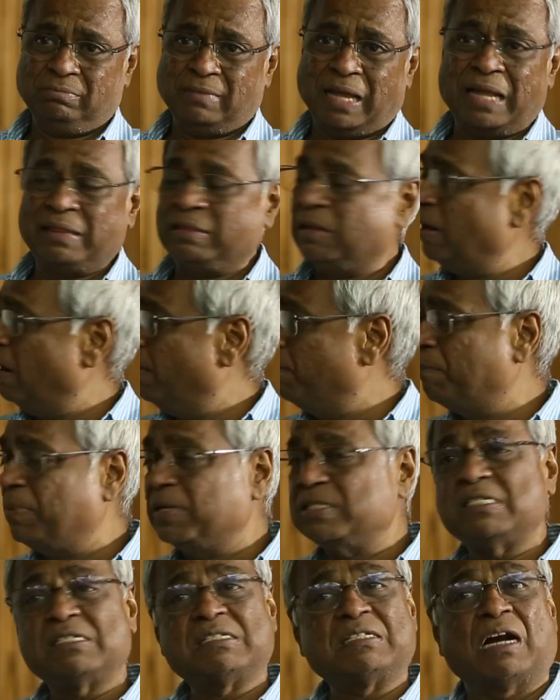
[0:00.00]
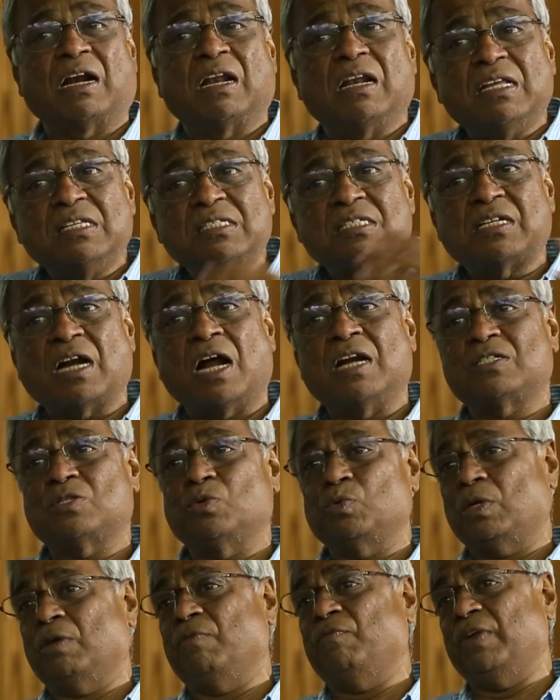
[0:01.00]
and the numbers suddenly starts
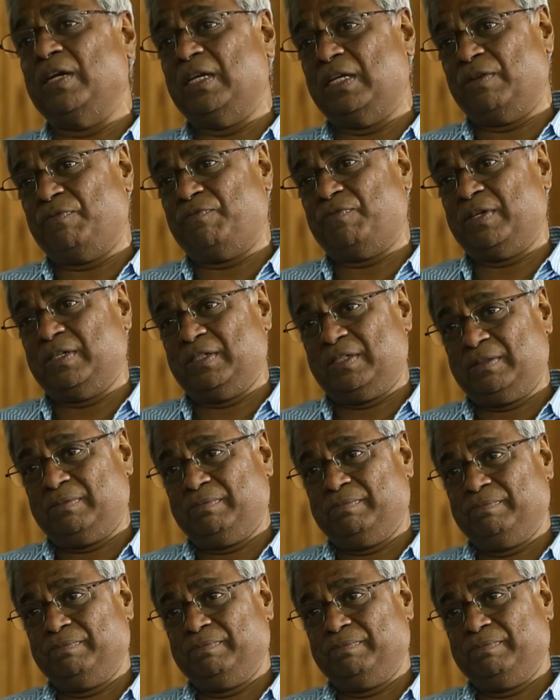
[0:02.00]
looking very different.